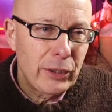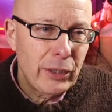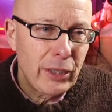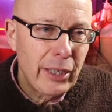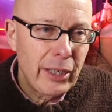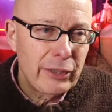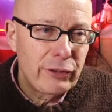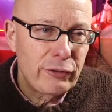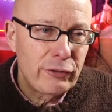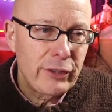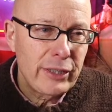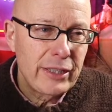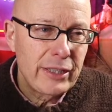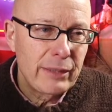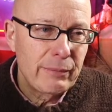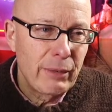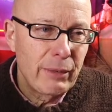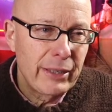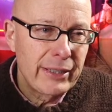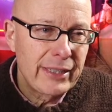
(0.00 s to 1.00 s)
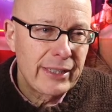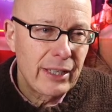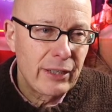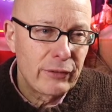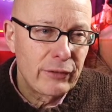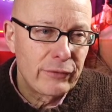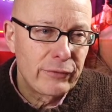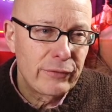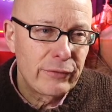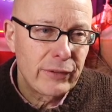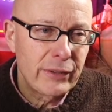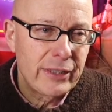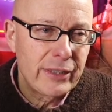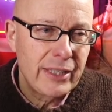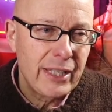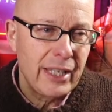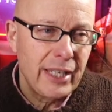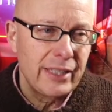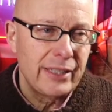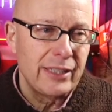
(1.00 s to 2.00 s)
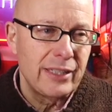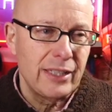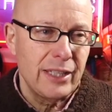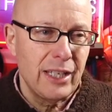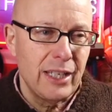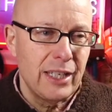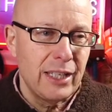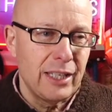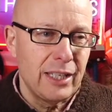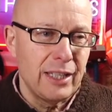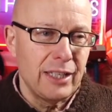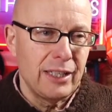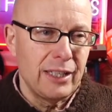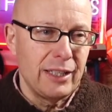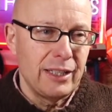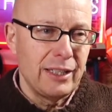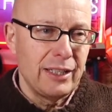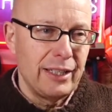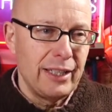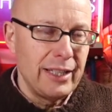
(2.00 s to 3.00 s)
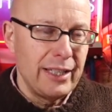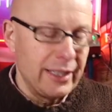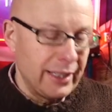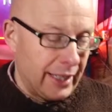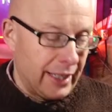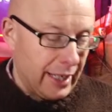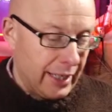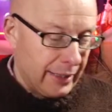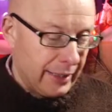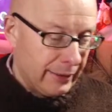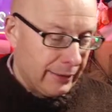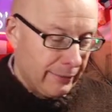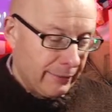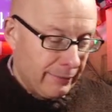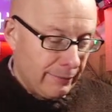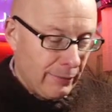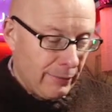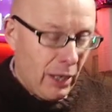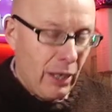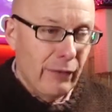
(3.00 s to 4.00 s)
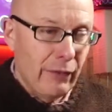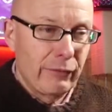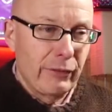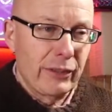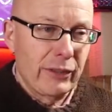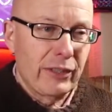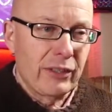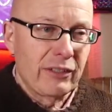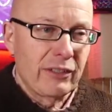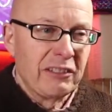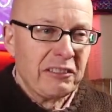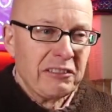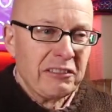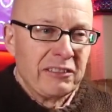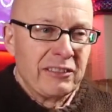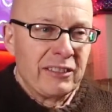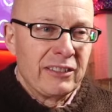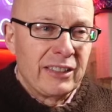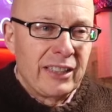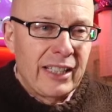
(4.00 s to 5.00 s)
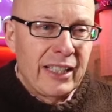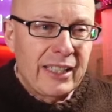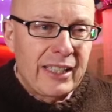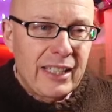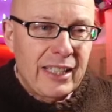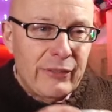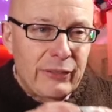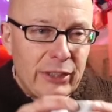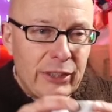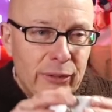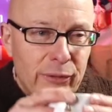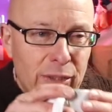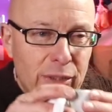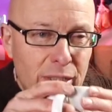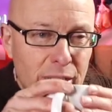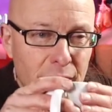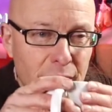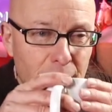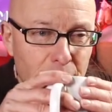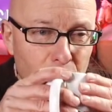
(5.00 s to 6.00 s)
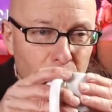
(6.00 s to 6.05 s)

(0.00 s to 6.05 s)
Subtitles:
I treated myself, says Linda Kane. Marvellous. Let's have a little slurp.